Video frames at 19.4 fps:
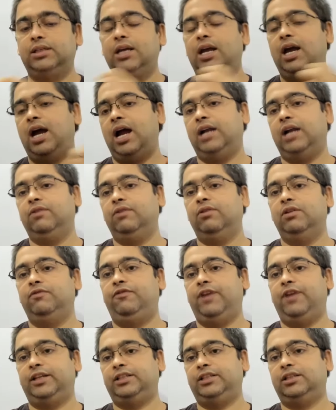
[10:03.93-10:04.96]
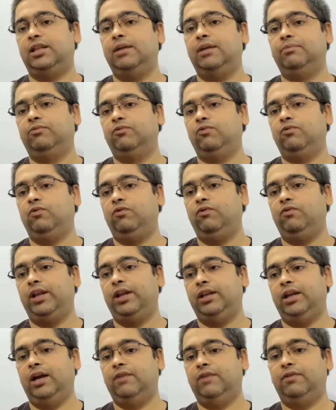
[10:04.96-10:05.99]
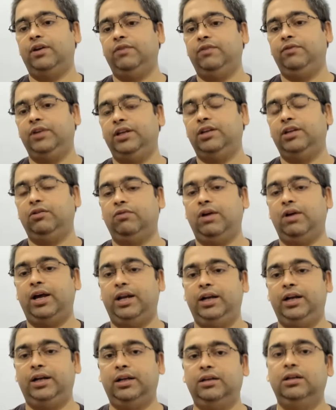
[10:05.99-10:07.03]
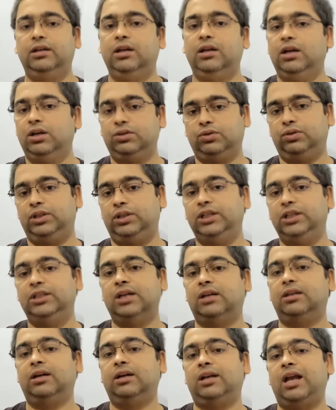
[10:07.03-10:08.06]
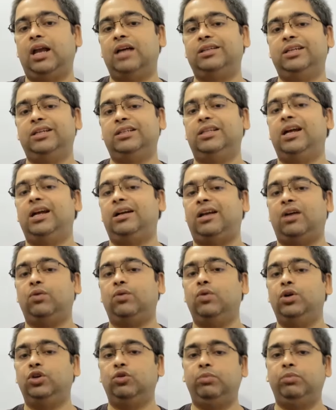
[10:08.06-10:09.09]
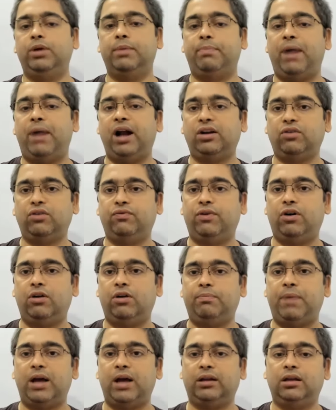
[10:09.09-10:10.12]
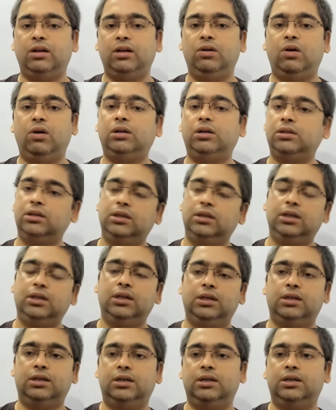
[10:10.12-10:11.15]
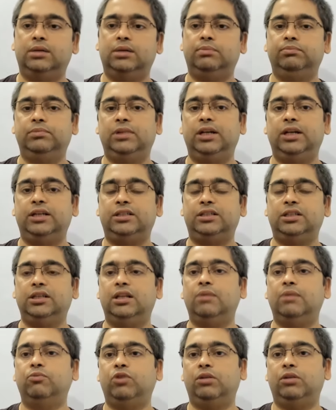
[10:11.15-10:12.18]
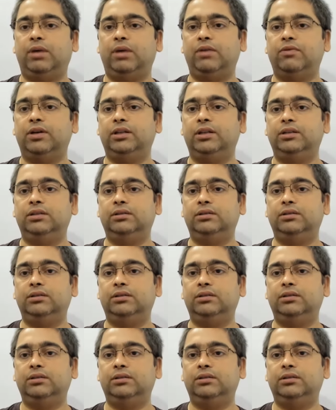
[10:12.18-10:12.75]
and we will fetch them whenever we require it. So these are the classes that are going to be a part of our parking lot. Let's see them one by one.